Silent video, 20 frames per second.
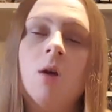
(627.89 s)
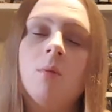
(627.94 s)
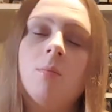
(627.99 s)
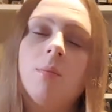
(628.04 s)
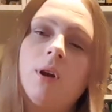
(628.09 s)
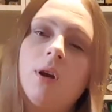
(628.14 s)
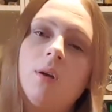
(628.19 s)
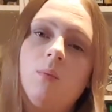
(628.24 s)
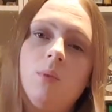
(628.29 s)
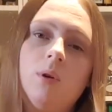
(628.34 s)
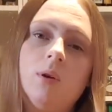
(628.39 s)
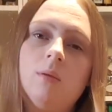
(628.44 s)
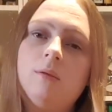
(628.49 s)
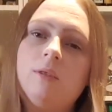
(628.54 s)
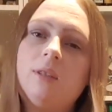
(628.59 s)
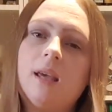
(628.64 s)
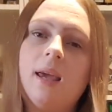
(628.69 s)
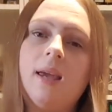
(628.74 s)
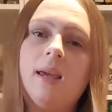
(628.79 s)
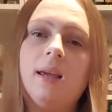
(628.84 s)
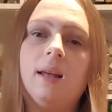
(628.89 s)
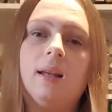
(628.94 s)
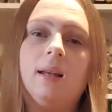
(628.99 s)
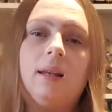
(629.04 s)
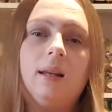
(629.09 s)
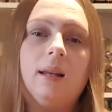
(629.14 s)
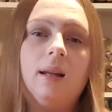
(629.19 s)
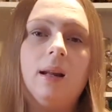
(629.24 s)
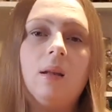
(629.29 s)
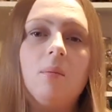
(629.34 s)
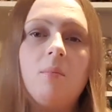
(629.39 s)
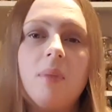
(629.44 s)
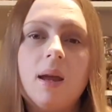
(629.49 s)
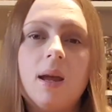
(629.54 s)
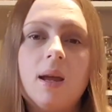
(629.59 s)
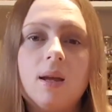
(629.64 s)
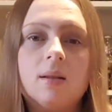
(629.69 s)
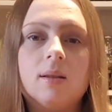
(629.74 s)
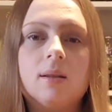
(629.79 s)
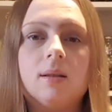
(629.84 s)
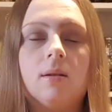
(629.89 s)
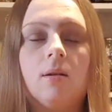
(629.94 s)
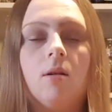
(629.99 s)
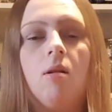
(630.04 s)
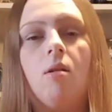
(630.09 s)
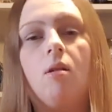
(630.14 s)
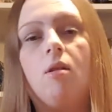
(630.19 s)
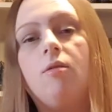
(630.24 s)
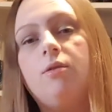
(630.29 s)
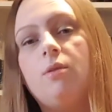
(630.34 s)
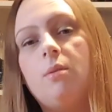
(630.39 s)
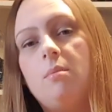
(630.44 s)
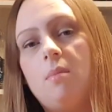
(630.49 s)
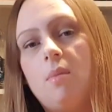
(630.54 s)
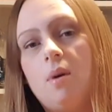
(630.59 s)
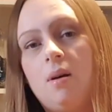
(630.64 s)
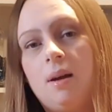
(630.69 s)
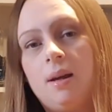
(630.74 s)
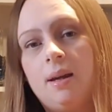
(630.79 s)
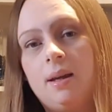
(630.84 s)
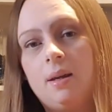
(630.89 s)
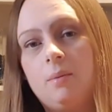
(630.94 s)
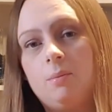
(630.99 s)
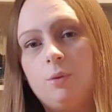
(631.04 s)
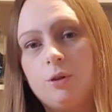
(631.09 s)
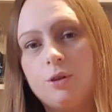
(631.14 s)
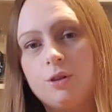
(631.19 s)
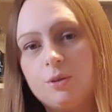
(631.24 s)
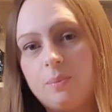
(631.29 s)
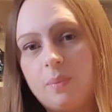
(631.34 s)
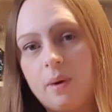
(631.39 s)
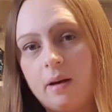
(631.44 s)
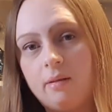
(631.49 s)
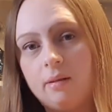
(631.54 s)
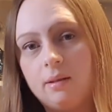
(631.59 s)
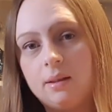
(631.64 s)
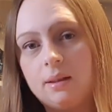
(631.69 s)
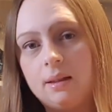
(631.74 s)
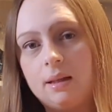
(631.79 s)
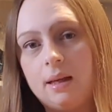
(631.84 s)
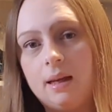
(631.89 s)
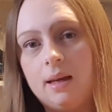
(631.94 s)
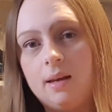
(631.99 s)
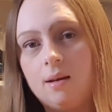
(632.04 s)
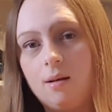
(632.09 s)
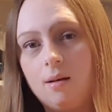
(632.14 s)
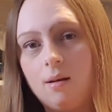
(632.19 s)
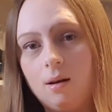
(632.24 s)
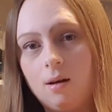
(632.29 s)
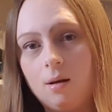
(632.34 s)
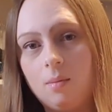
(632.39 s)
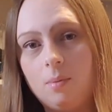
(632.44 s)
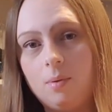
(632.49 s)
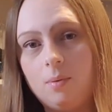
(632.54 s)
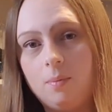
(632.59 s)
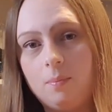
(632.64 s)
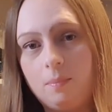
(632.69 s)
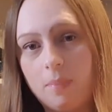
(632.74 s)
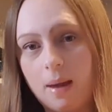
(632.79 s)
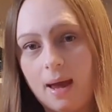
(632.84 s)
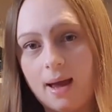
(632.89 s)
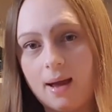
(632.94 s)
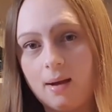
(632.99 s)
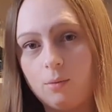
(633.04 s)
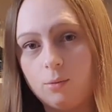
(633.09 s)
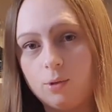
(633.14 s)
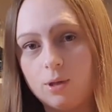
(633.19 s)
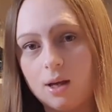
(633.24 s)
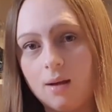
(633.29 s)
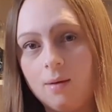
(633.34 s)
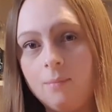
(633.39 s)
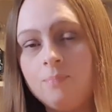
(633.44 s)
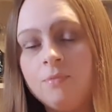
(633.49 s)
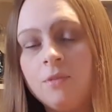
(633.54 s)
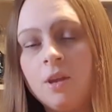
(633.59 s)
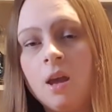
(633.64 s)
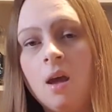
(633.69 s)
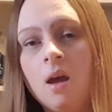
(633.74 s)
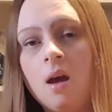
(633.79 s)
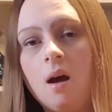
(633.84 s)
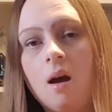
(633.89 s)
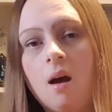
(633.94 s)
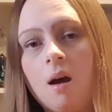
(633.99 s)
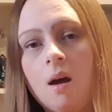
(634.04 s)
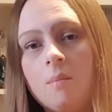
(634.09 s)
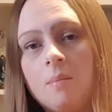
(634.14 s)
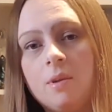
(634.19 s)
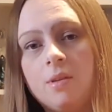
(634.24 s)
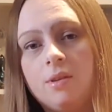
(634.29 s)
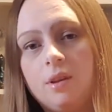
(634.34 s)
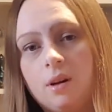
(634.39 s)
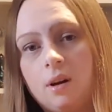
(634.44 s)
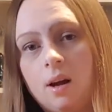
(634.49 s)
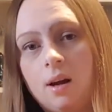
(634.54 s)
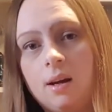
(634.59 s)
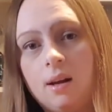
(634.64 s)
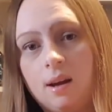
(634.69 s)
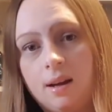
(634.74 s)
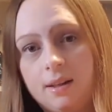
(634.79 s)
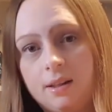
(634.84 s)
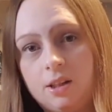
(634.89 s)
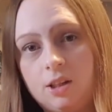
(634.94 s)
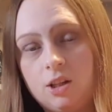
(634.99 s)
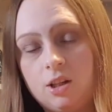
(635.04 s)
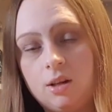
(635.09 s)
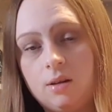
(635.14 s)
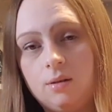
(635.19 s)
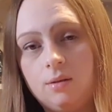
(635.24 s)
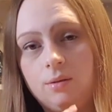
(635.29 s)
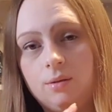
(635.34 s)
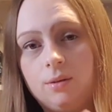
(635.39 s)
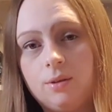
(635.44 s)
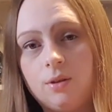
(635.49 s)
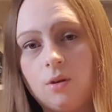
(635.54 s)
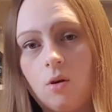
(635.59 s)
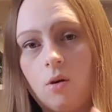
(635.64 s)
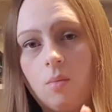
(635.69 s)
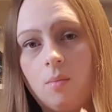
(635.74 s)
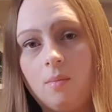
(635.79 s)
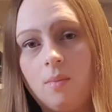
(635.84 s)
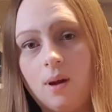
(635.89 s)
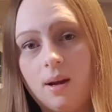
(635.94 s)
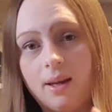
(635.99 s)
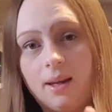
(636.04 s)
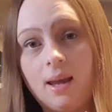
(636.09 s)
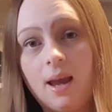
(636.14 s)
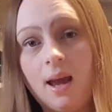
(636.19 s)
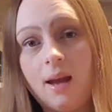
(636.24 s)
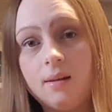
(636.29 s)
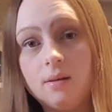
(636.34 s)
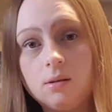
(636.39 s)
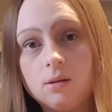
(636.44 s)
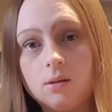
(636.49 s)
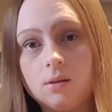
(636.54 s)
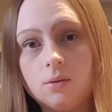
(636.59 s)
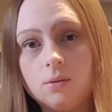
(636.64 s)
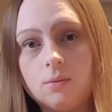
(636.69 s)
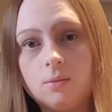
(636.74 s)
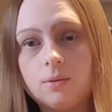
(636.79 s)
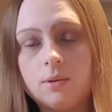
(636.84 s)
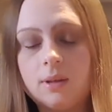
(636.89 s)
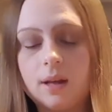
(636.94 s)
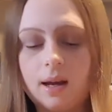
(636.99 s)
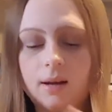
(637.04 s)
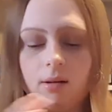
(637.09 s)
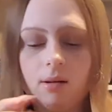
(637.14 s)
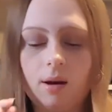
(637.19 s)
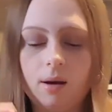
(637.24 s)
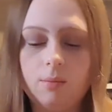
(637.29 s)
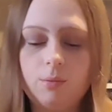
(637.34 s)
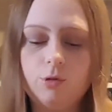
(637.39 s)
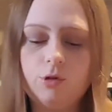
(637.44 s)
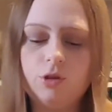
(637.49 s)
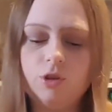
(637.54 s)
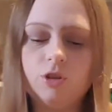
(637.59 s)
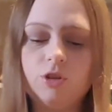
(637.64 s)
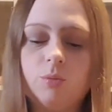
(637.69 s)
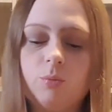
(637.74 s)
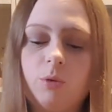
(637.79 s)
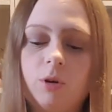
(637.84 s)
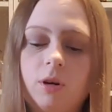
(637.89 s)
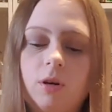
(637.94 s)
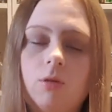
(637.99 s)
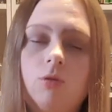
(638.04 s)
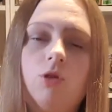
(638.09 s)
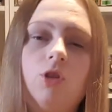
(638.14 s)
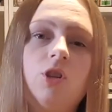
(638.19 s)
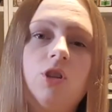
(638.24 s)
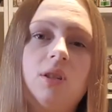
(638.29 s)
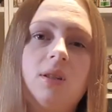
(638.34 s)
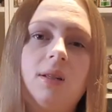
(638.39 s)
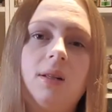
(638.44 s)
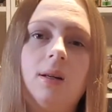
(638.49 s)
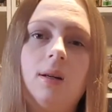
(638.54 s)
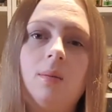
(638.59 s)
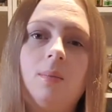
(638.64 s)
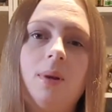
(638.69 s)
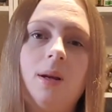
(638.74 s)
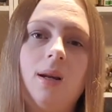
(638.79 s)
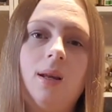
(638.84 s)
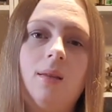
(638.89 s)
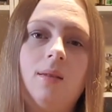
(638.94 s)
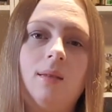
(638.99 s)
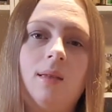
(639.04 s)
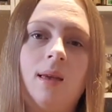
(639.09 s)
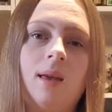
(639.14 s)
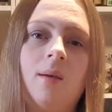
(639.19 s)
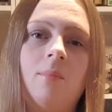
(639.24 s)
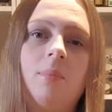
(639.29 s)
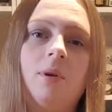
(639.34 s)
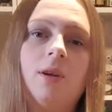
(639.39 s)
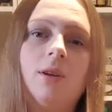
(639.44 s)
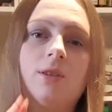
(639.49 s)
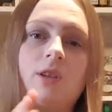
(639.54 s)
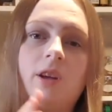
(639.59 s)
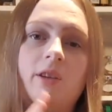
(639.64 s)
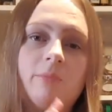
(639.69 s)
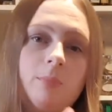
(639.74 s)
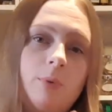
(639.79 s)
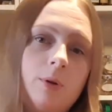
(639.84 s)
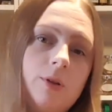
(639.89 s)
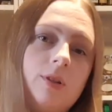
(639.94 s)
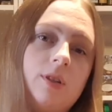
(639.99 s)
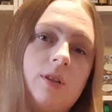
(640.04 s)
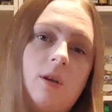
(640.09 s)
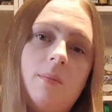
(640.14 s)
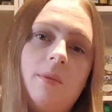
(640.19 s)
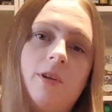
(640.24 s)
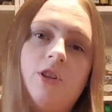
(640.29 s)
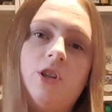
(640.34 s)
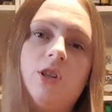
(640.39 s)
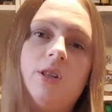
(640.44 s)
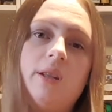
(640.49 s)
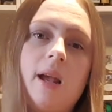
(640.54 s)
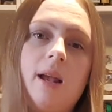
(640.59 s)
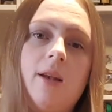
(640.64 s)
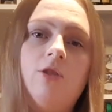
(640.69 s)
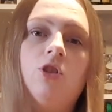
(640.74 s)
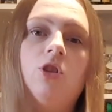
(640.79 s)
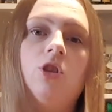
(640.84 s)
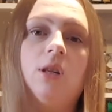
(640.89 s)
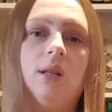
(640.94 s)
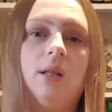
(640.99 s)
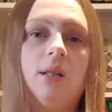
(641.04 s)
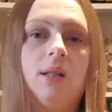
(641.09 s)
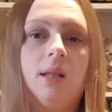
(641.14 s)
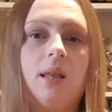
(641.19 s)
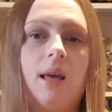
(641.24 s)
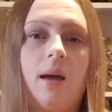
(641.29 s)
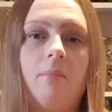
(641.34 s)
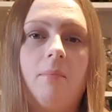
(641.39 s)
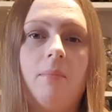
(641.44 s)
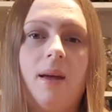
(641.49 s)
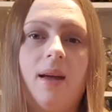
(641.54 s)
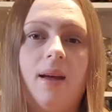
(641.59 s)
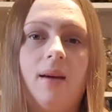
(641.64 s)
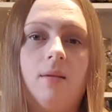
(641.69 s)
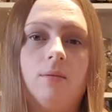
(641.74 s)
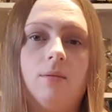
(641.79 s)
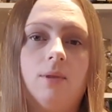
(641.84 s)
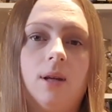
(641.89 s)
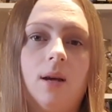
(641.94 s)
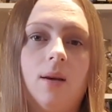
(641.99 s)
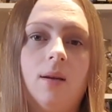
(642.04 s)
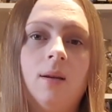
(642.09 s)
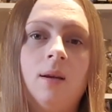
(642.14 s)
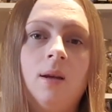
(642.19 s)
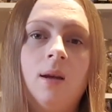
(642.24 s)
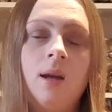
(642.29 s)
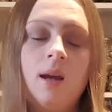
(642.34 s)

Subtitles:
But I will take a little bit of my prosperity herb powder that I like to use on my candles, and I will just sprinkle just a little bit in there because I've put so much intention into that powder.